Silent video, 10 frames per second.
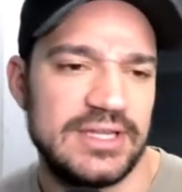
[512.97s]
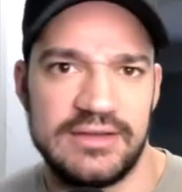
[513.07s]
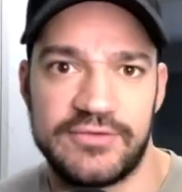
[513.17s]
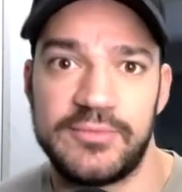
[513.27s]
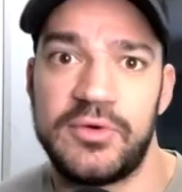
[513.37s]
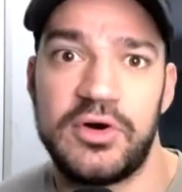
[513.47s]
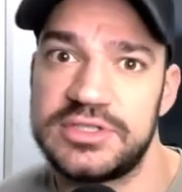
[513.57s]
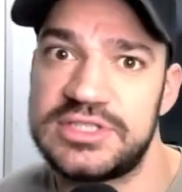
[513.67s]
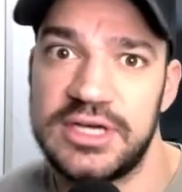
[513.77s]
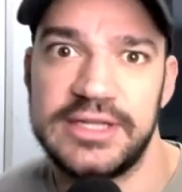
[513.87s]
from all the
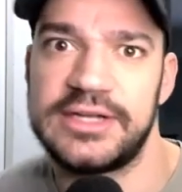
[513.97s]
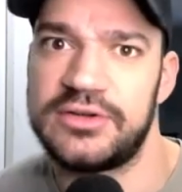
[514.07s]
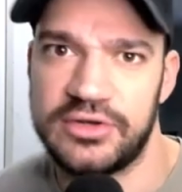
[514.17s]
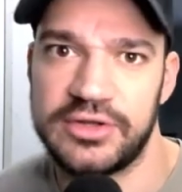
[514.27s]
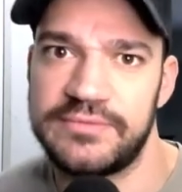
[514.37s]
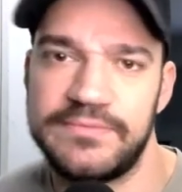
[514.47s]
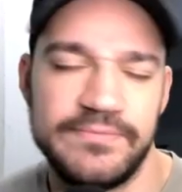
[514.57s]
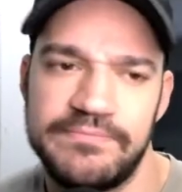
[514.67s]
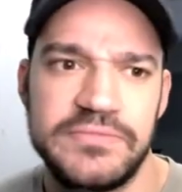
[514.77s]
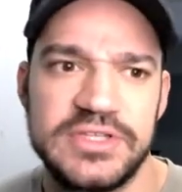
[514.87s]
studying and all
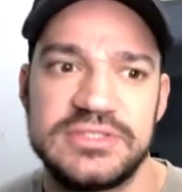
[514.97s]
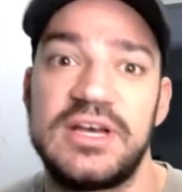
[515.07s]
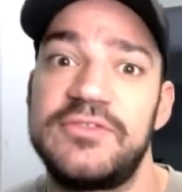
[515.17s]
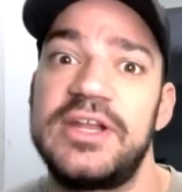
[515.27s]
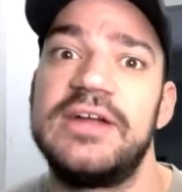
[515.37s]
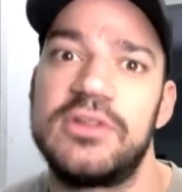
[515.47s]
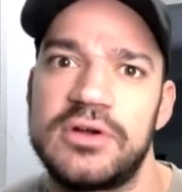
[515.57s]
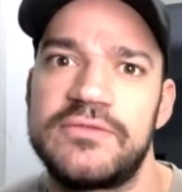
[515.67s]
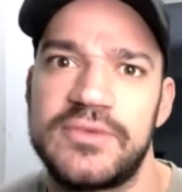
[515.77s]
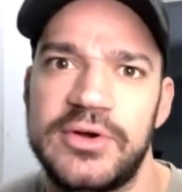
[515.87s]
the stuff that I
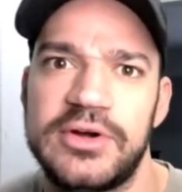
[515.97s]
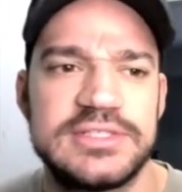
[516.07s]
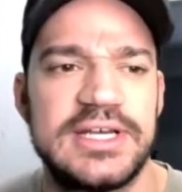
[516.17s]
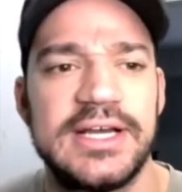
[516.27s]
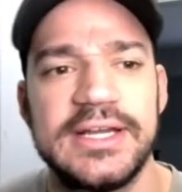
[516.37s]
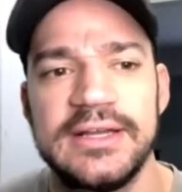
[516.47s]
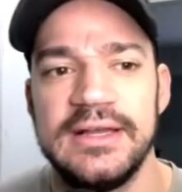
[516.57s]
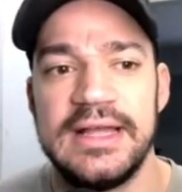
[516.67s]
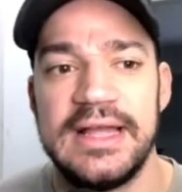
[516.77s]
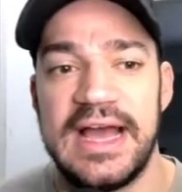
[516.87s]
learned from the RSI,
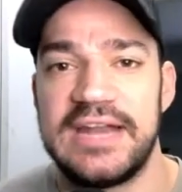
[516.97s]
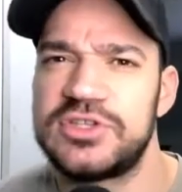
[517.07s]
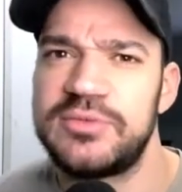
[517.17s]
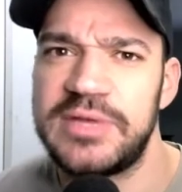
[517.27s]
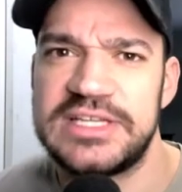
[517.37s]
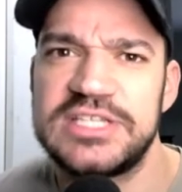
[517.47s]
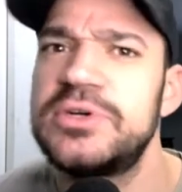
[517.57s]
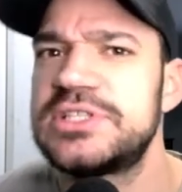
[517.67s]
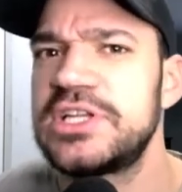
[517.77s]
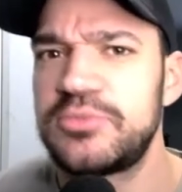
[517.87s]
and if it's on, it just
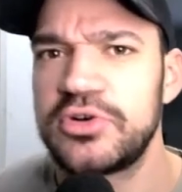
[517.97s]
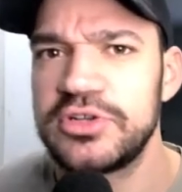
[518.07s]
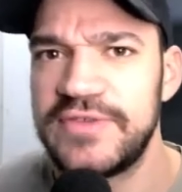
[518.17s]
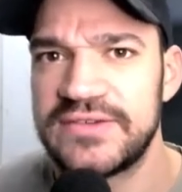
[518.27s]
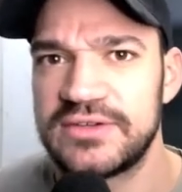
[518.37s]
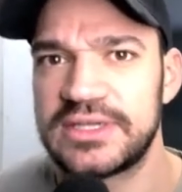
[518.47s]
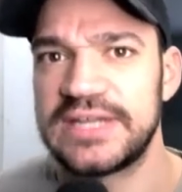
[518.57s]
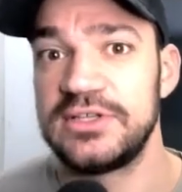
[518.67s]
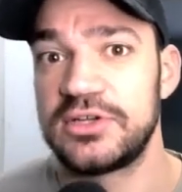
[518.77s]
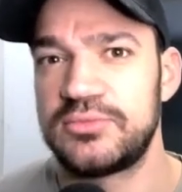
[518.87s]
puts a little more in your favor, gives
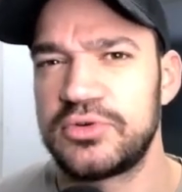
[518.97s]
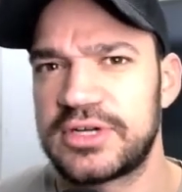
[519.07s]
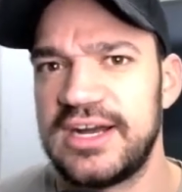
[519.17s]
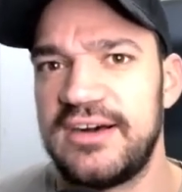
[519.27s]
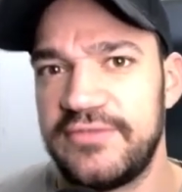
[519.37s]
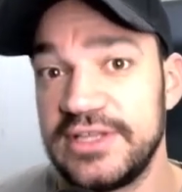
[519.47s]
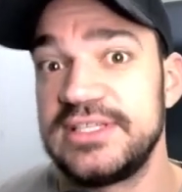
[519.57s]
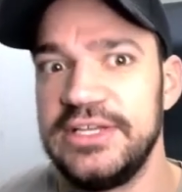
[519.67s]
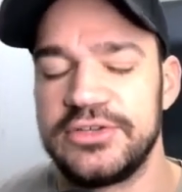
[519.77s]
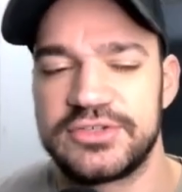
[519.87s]
you a little more confidence
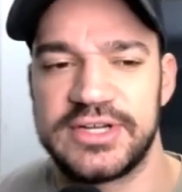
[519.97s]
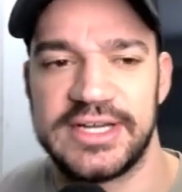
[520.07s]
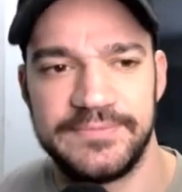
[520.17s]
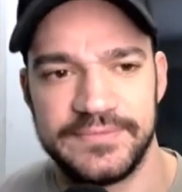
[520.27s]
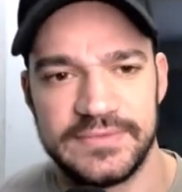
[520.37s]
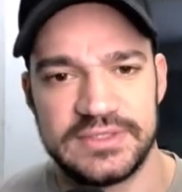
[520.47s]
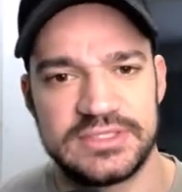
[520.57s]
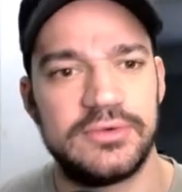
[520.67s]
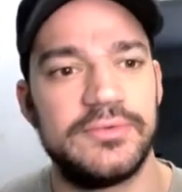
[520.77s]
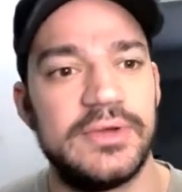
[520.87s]
in your trade.
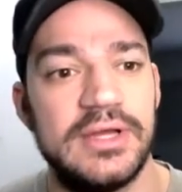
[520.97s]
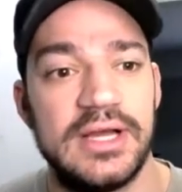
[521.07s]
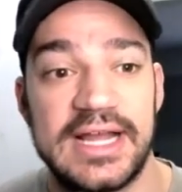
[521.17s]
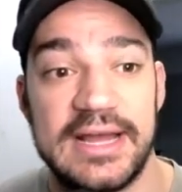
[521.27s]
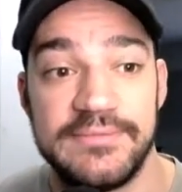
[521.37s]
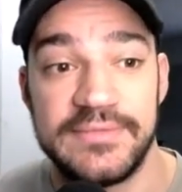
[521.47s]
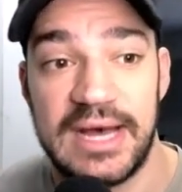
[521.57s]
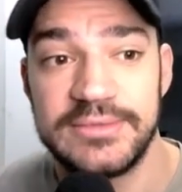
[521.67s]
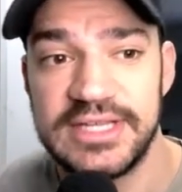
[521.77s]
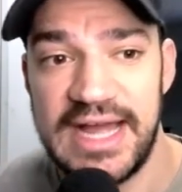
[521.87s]
So again, I'm
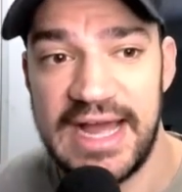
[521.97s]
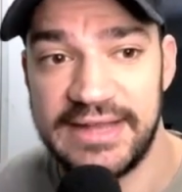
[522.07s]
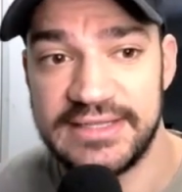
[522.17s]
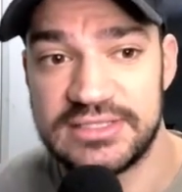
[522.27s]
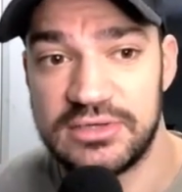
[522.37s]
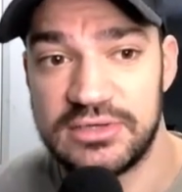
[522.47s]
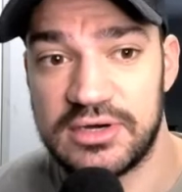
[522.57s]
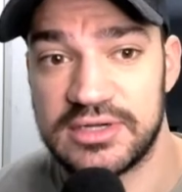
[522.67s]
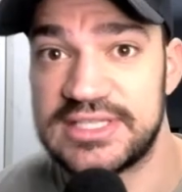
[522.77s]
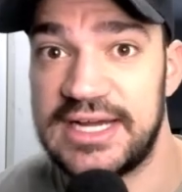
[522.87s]
just going to add this
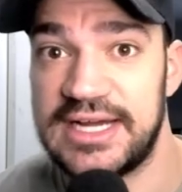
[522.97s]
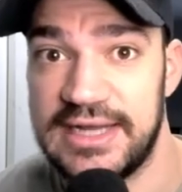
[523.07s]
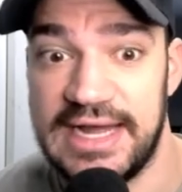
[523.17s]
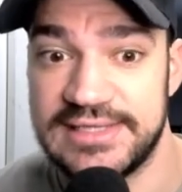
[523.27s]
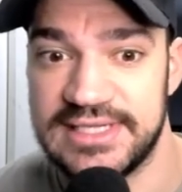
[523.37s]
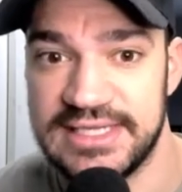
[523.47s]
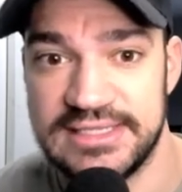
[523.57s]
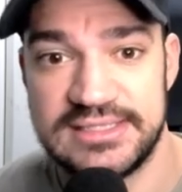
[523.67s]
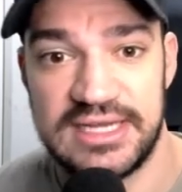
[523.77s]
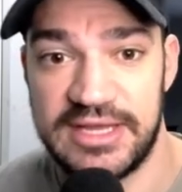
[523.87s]
RSI as
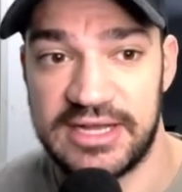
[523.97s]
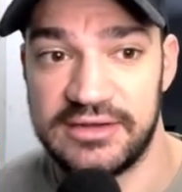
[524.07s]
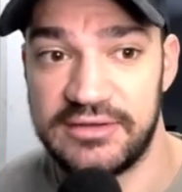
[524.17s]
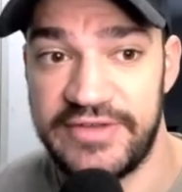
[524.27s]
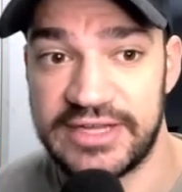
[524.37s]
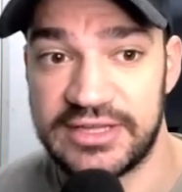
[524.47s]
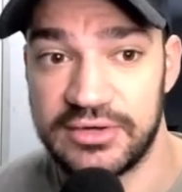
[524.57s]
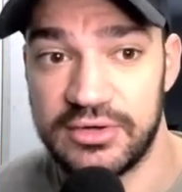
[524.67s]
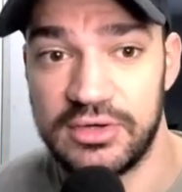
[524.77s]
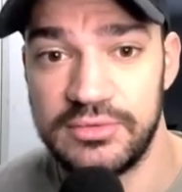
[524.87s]
is. I'm not going to affect it at
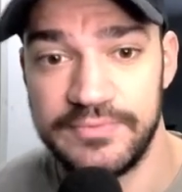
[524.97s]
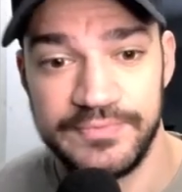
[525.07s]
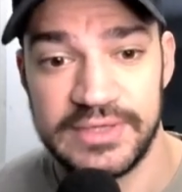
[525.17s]
all.